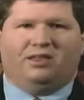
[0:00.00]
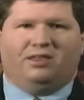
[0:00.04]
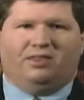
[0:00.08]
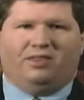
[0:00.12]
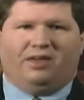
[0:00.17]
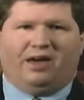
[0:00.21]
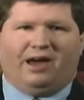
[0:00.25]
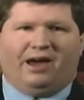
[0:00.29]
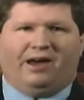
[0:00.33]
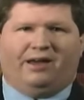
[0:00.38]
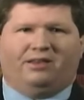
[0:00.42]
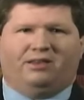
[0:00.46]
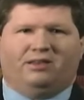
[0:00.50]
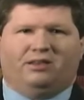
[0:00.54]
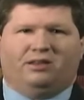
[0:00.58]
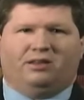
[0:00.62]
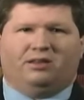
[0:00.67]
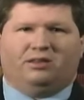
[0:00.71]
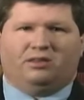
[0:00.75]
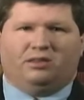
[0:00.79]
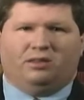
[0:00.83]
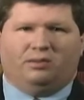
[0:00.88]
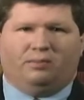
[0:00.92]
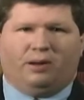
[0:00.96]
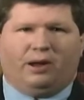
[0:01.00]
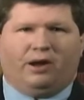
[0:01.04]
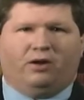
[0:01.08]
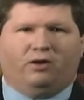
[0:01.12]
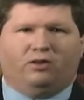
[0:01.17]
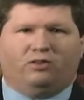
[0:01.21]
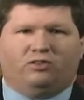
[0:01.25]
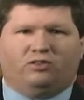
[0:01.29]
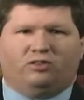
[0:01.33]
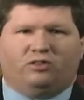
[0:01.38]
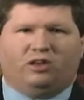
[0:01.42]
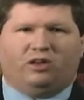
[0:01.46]
that the
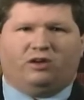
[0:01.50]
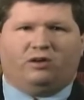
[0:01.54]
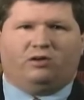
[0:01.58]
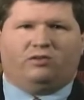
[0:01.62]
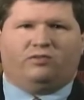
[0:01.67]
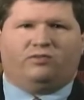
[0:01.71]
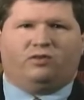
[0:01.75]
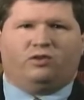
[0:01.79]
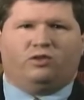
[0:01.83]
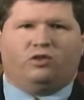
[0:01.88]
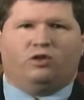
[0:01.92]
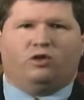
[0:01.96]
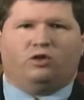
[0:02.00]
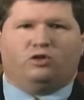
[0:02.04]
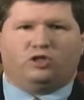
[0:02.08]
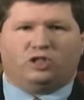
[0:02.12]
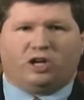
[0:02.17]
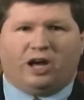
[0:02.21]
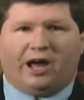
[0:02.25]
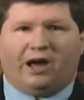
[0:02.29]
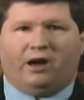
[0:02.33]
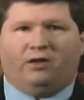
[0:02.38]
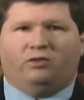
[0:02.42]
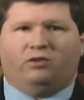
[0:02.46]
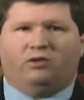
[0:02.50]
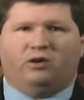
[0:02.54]
parents still, for their child,